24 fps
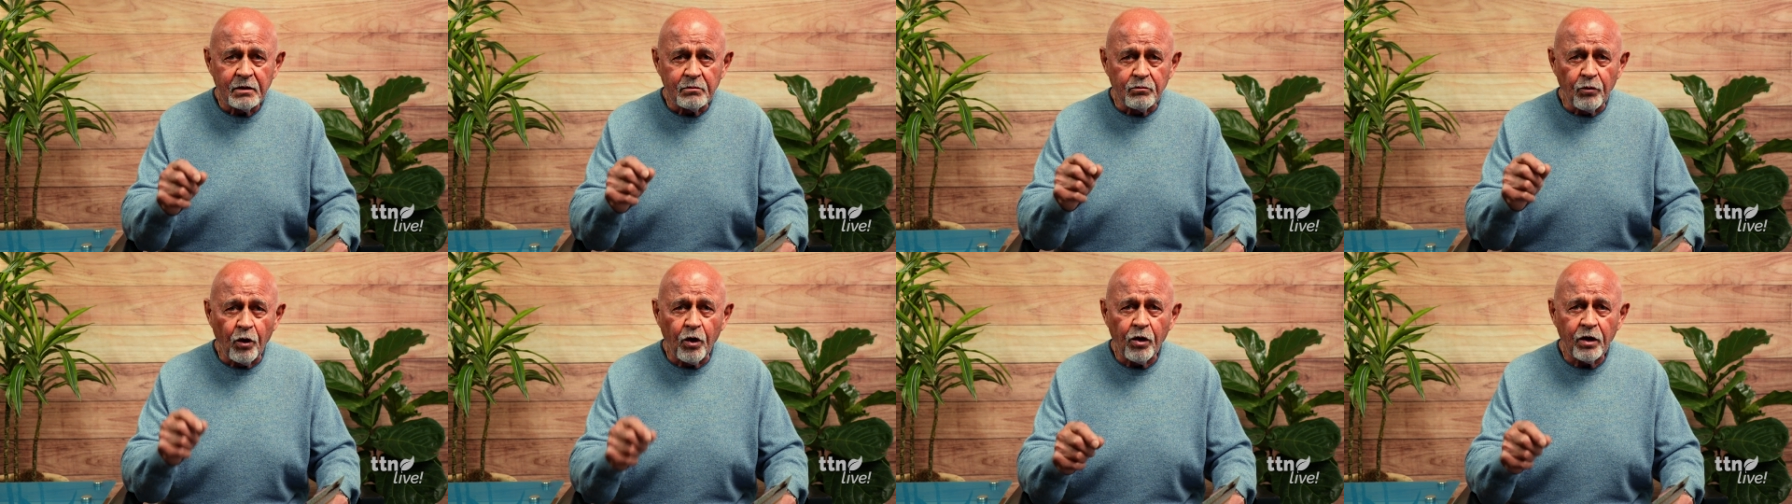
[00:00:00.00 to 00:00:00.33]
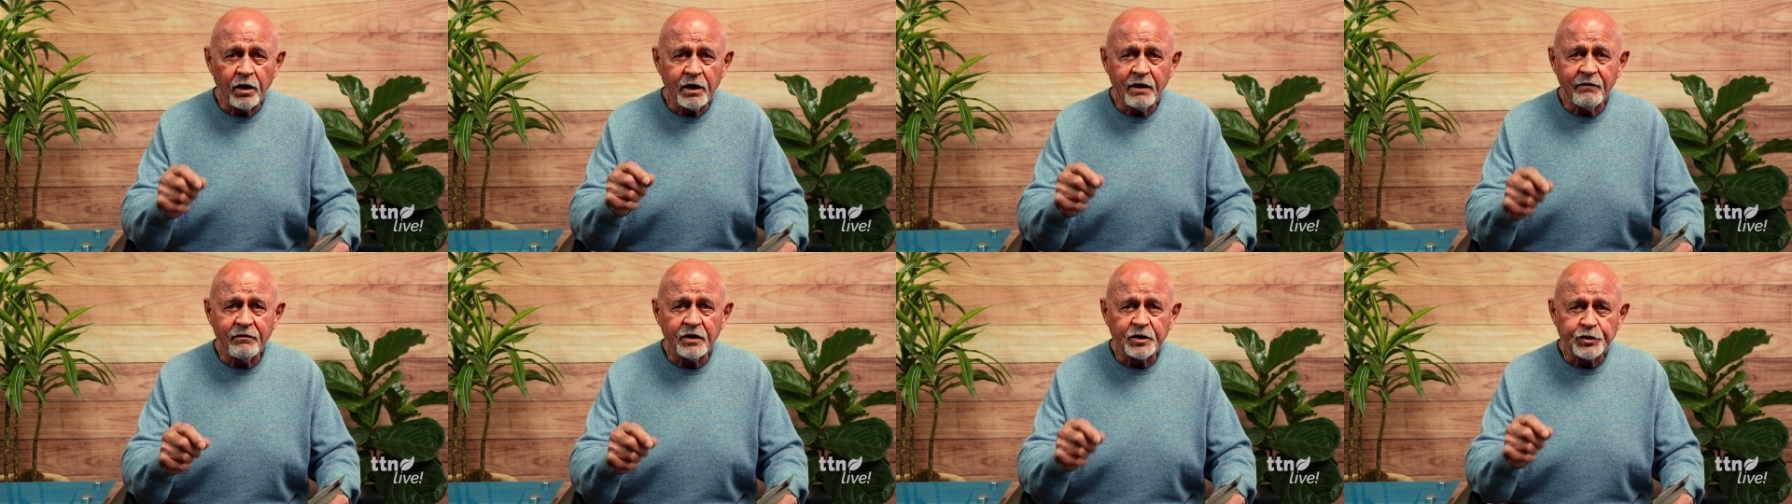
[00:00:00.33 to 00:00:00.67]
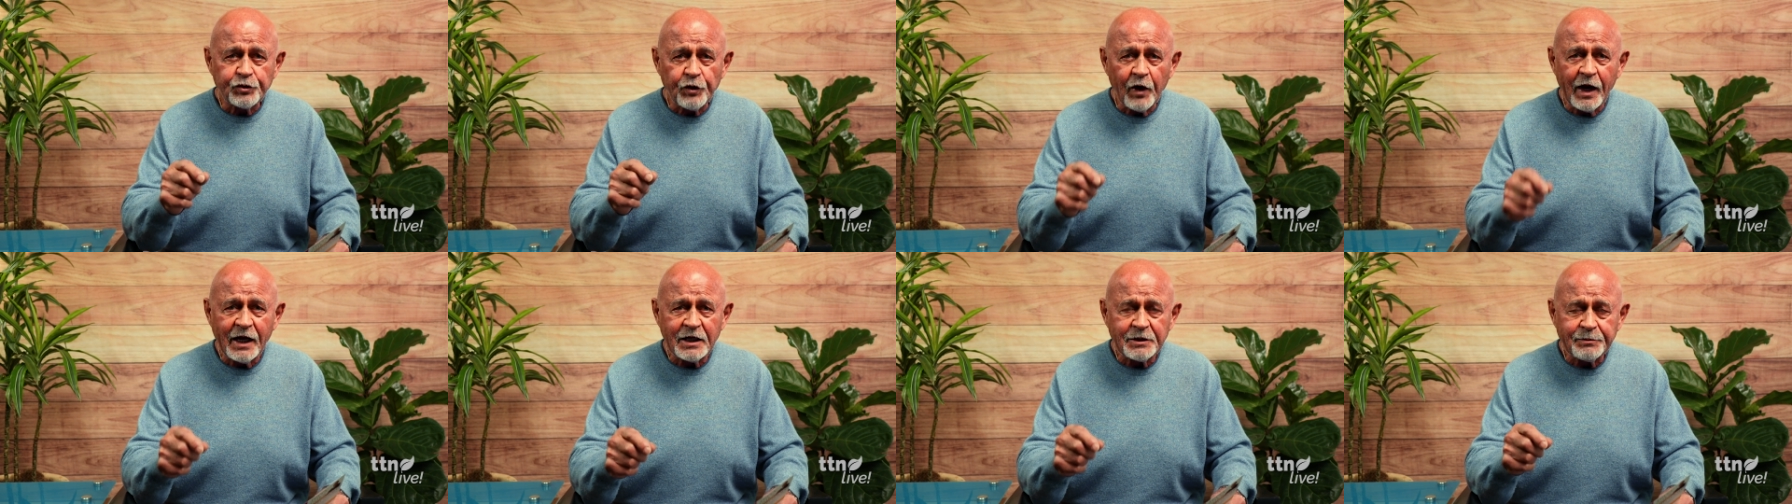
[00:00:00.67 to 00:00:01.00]
More liver
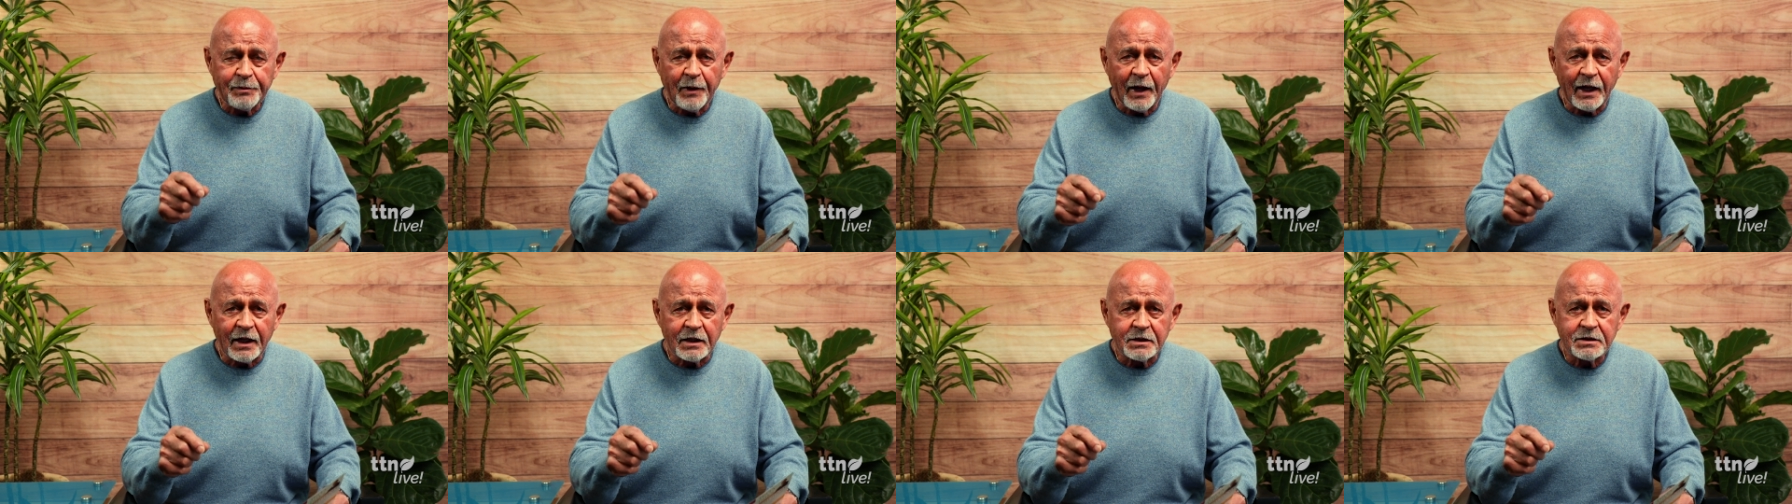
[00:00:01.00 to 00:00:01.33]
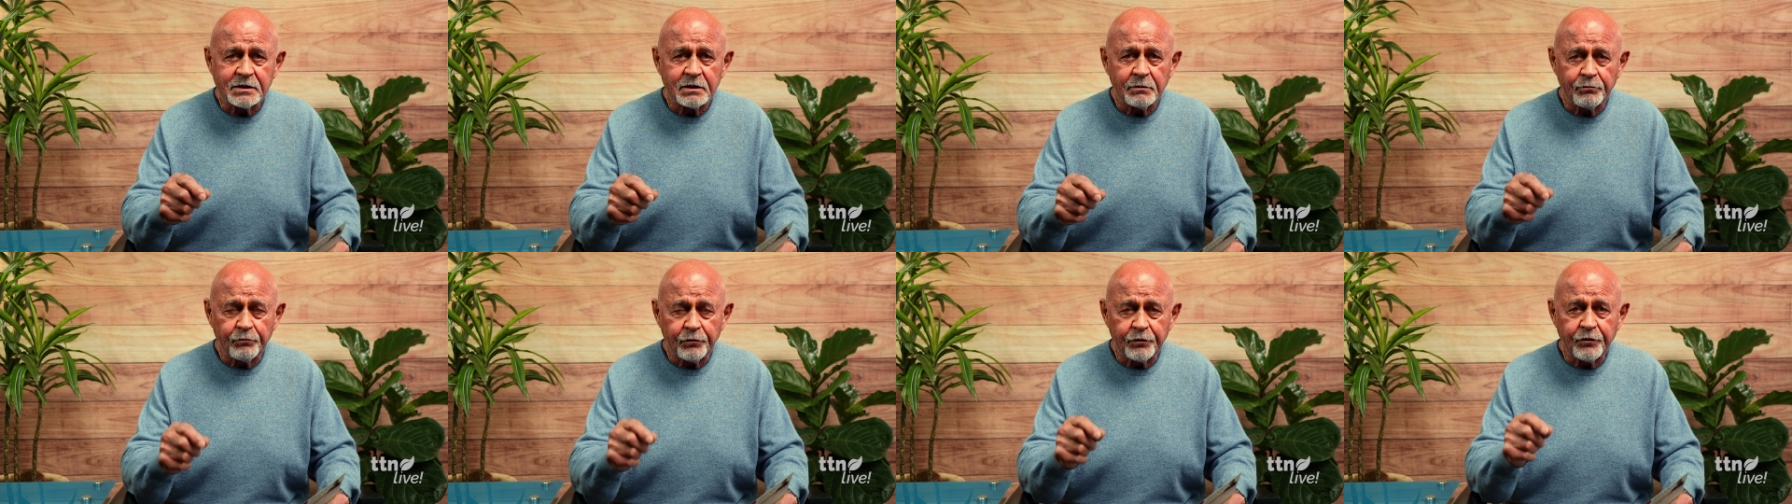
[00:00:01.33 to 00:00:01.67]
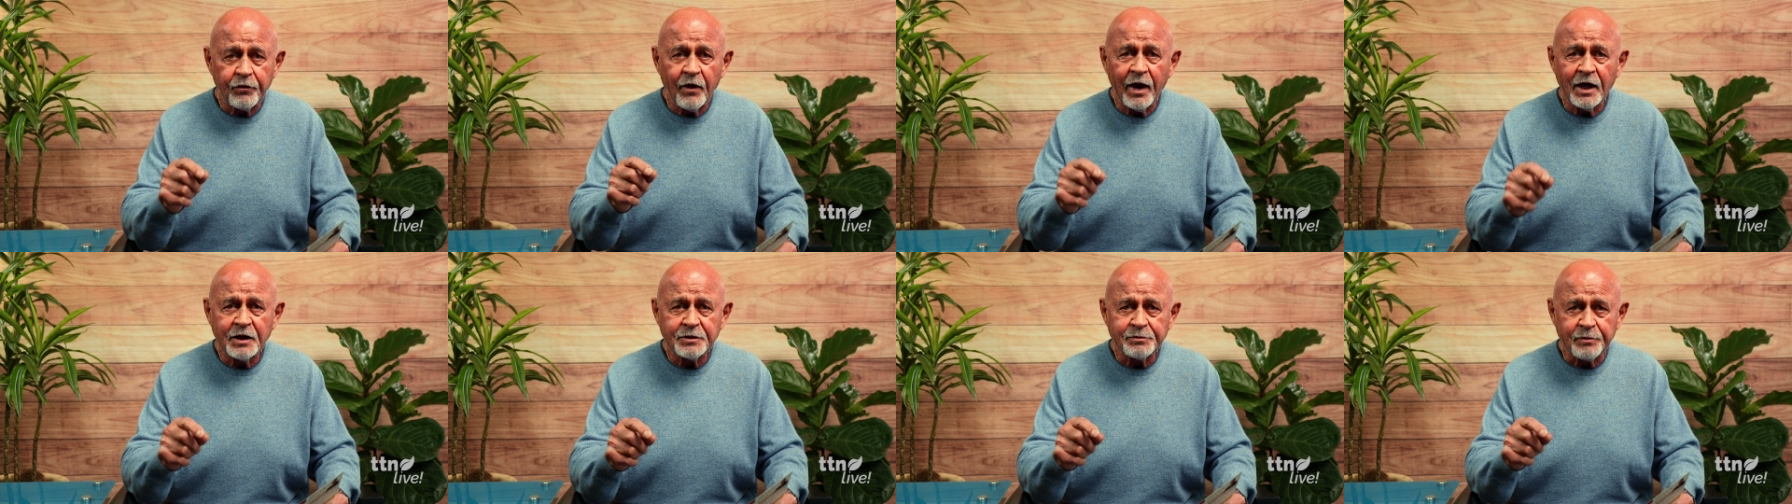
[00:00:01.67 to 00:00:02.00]
transplants,
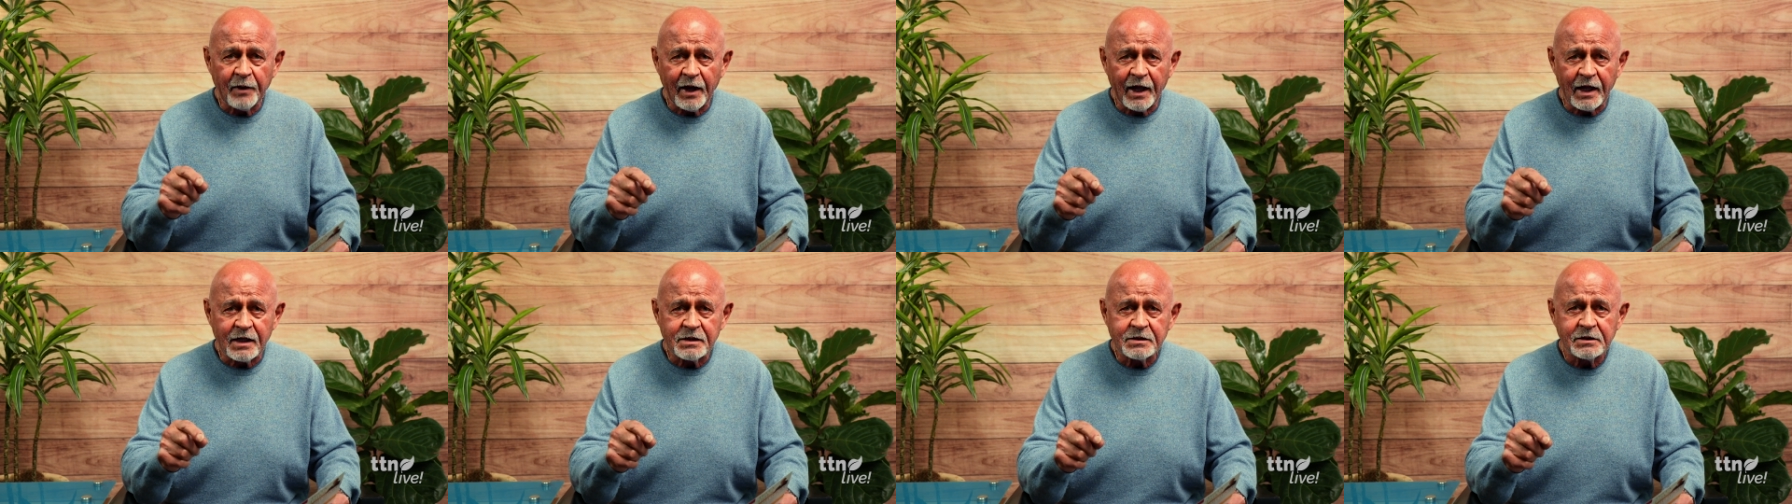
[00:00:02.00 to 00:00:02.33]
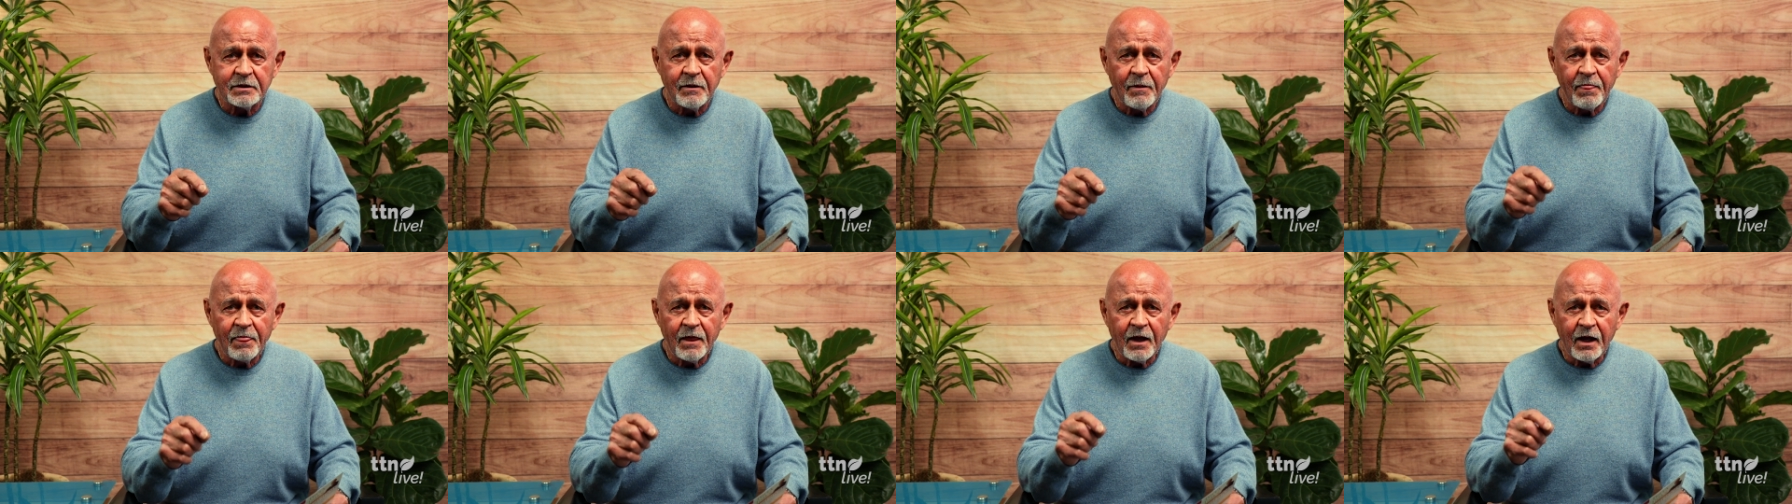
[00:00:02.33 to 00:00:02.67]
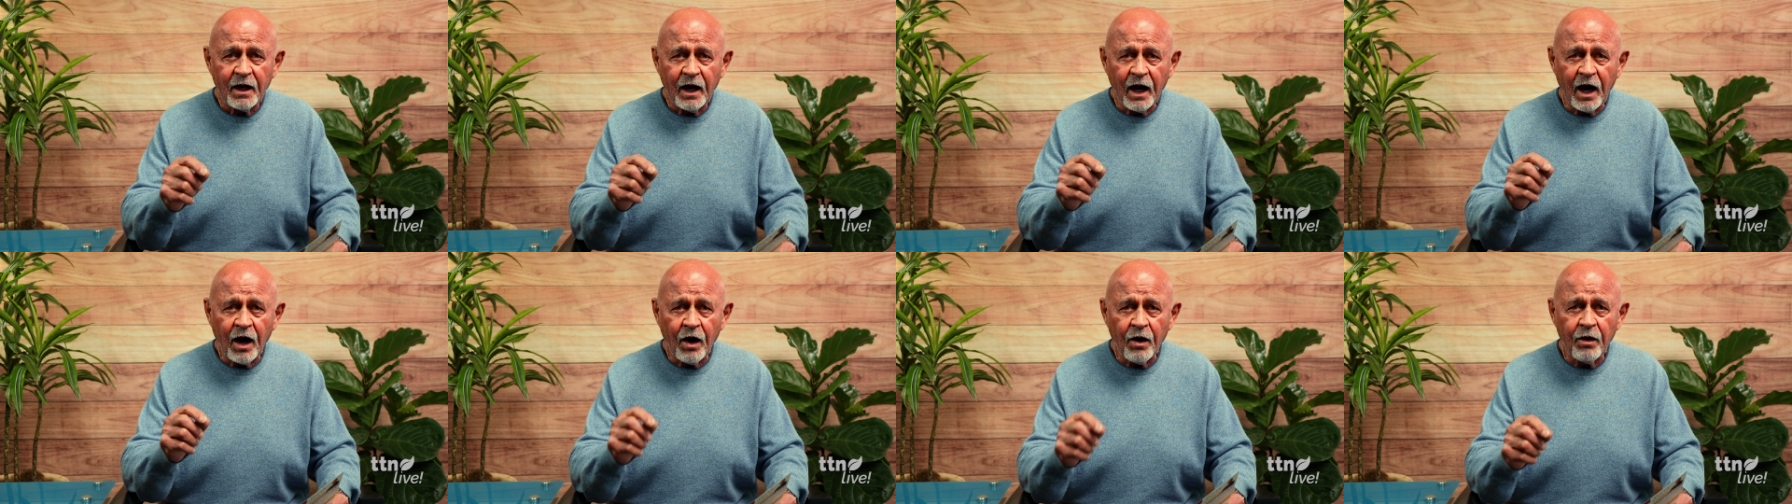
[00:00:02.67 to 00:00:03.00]
transplants
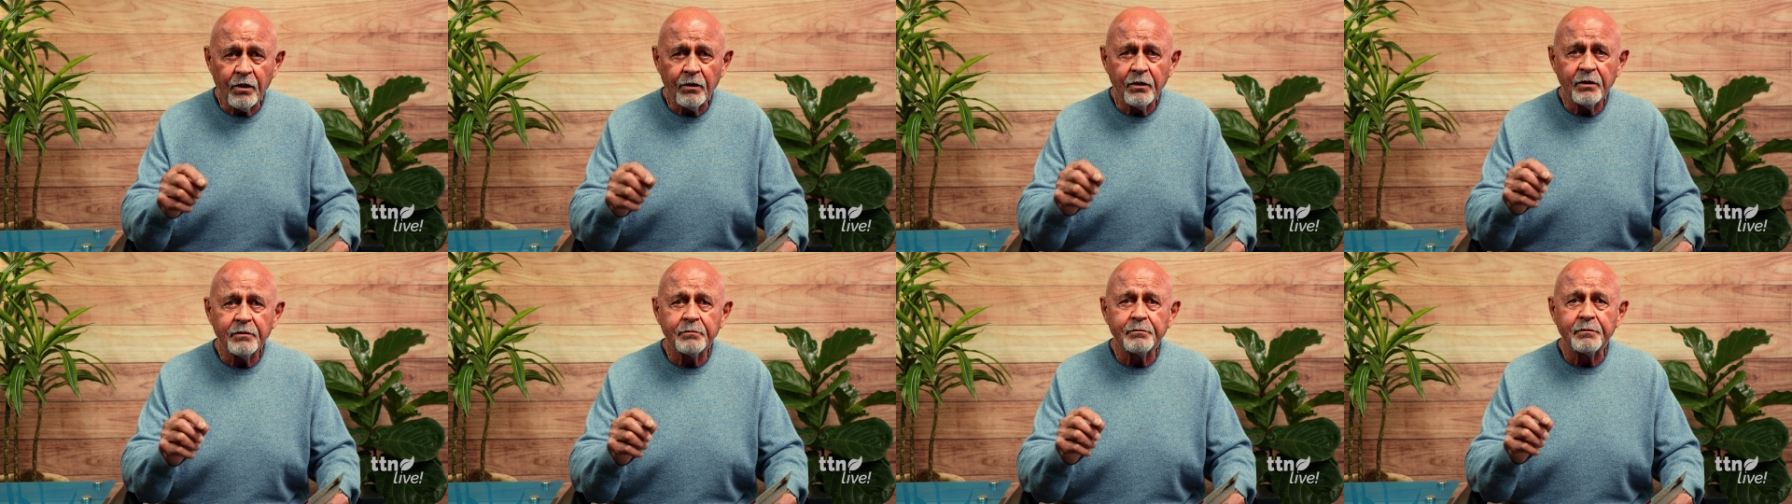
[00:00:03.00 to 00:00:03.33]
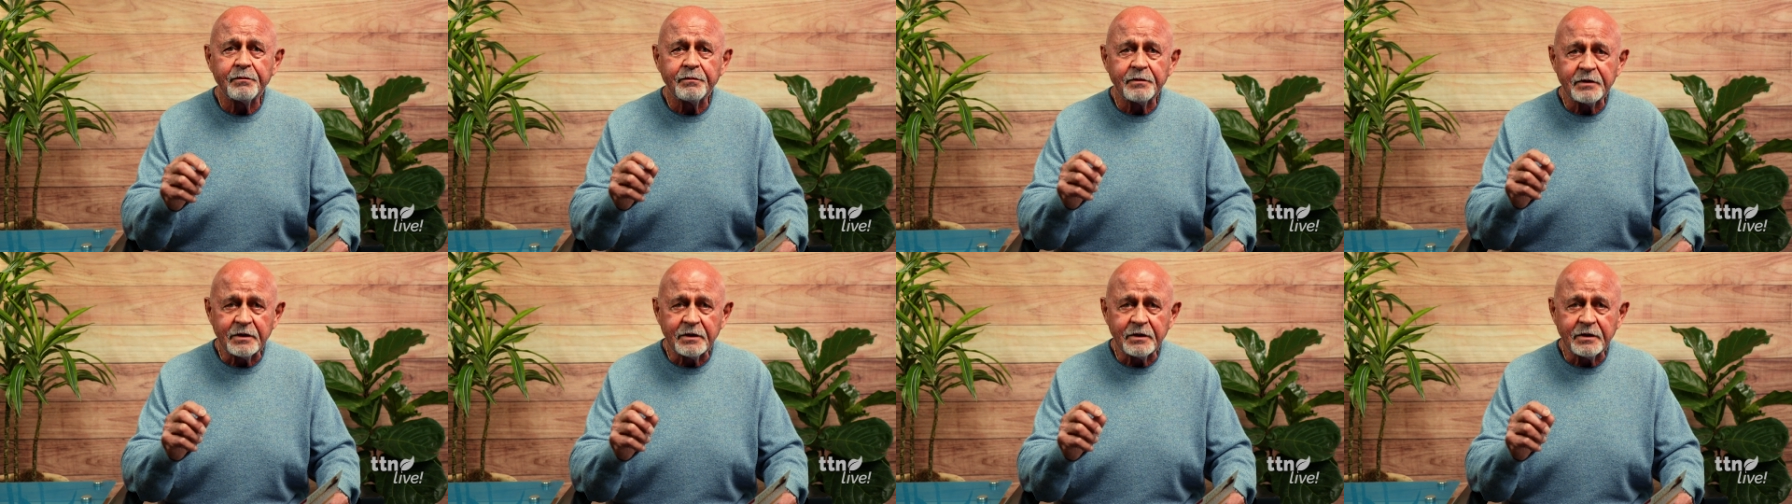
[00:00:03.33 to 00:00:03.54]
are